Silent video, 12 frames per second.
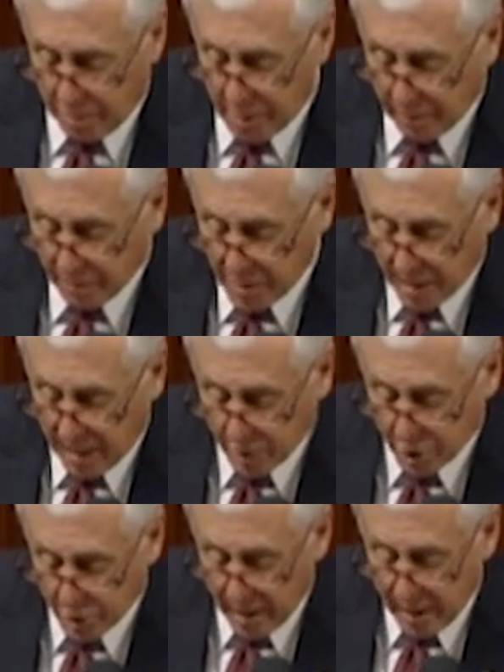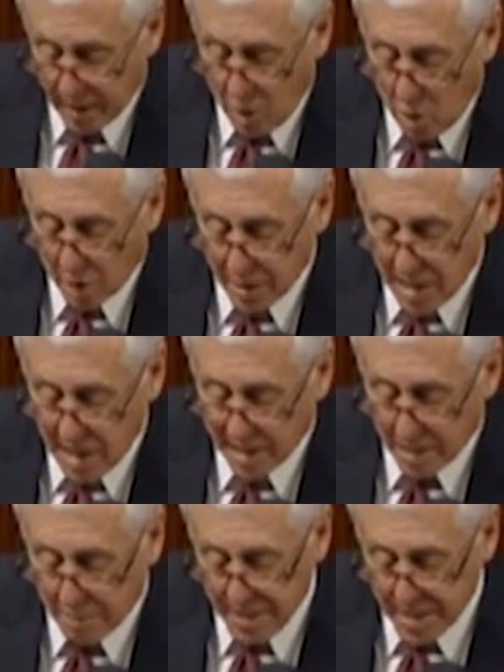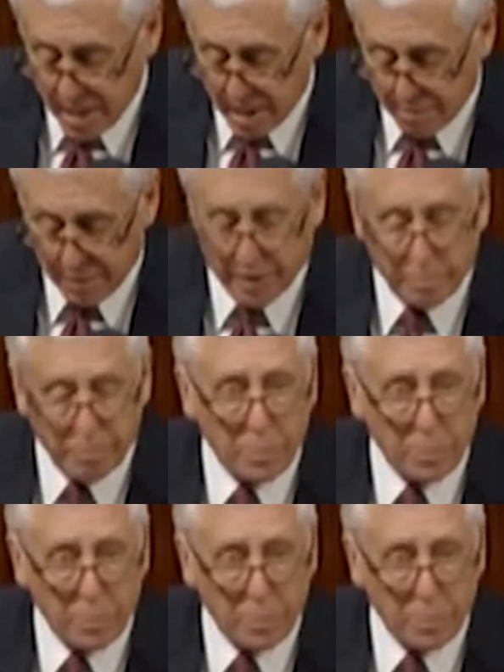people of South Sudan ought not to be dimmed